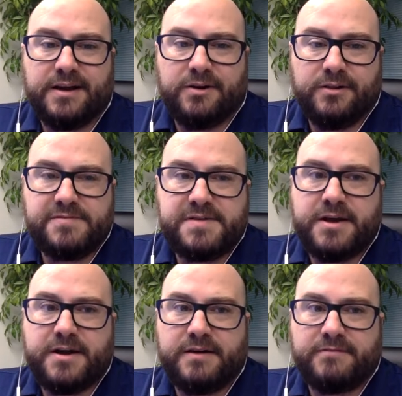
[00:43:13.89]
all that they
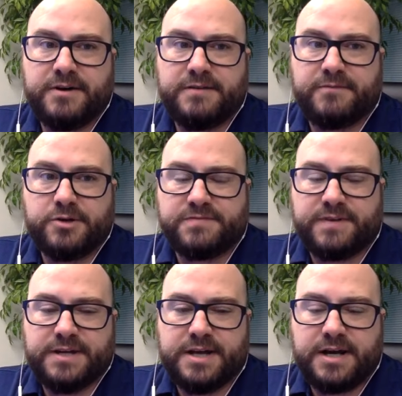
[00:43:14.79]
offer at
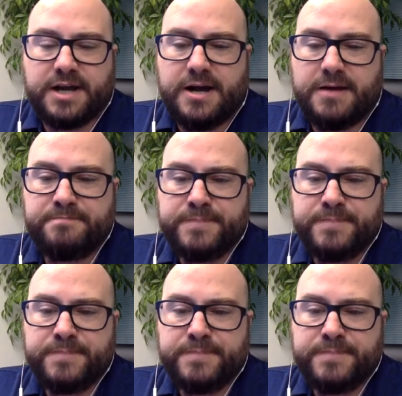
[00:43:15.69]
divorceify dot com.